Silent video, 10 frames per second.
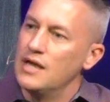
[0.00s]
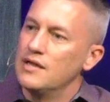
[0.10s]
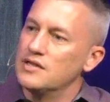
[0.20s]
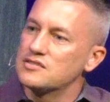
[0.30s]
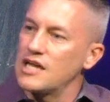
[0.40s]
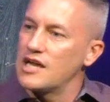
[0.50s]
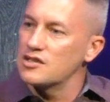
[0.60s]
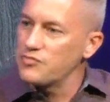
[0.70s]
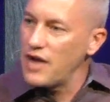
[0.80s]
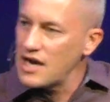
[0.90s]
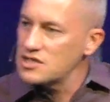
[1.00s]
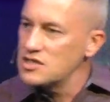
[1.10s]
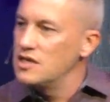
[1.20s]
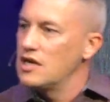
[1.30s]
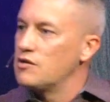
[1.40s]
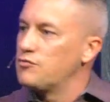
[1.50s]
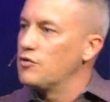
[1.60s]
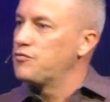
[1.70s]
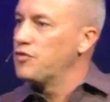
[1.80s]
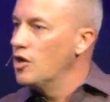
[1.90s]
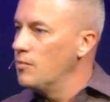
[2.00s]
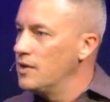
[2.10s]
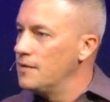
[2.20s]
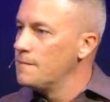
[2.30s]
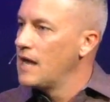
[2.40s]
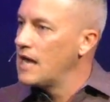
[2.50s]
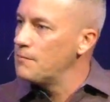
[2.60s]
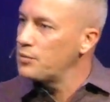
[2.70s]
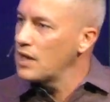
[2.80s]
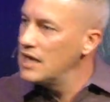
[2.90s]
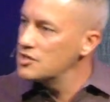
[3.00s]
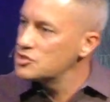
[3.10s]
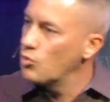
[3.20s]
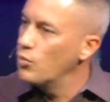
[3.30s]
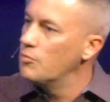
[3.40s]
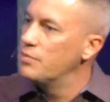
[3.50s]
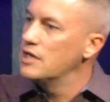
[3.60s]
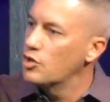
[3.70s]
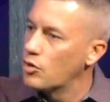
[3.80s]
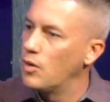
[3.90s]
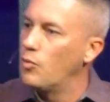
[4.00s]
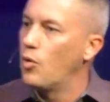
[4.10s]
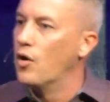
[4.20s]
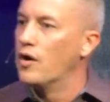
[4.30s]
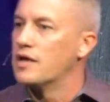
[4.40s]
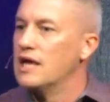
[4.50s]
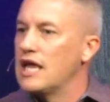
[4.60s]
then satisfaction and fulfillment and pleasure will be your reward.